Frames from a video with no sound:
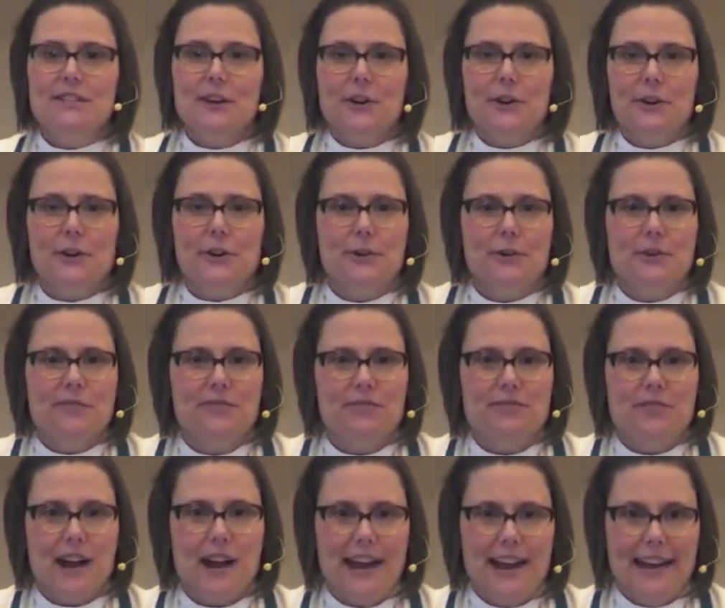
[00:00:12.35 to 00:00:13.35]
So
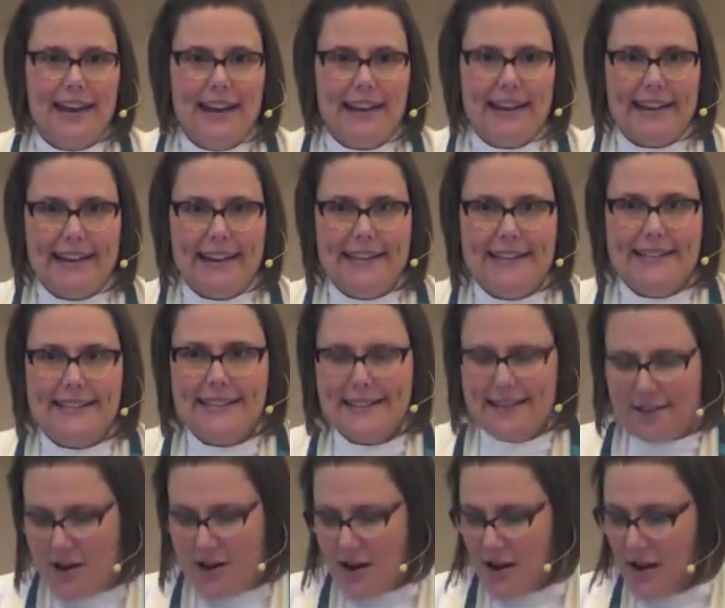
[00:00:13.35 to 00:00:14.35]
Friday night
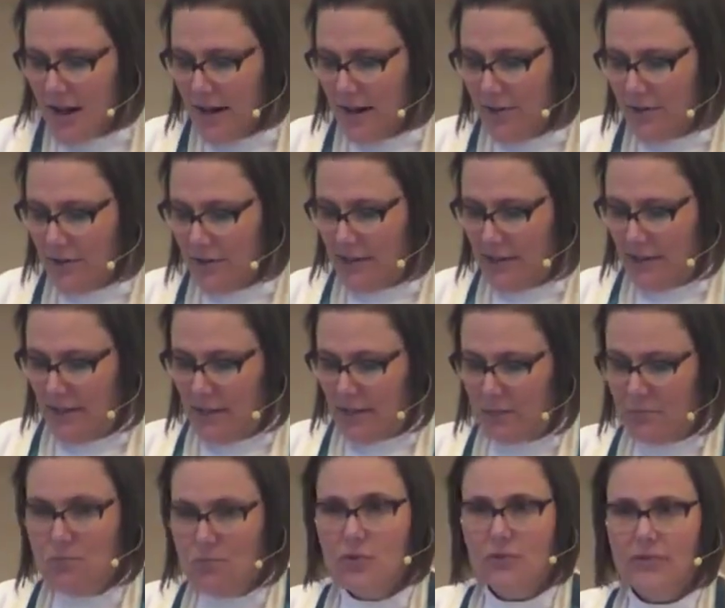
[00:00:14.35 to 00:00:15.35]
in our house
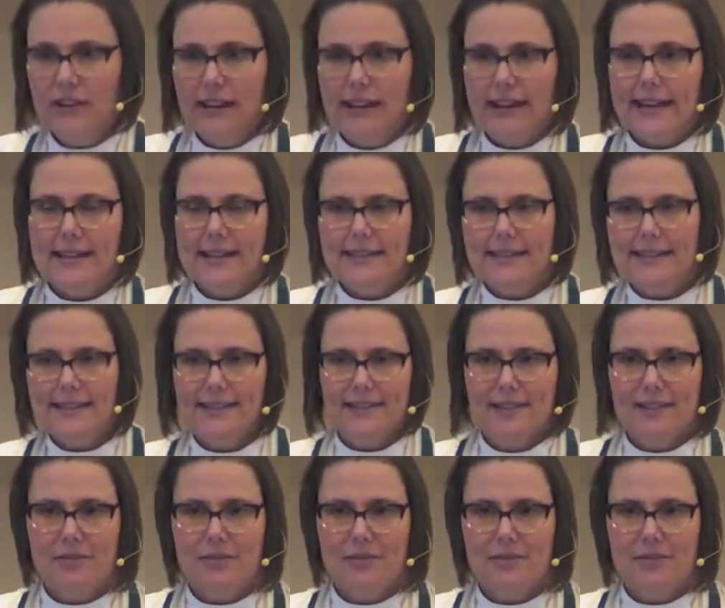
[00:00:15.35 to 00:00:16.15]
is movie night.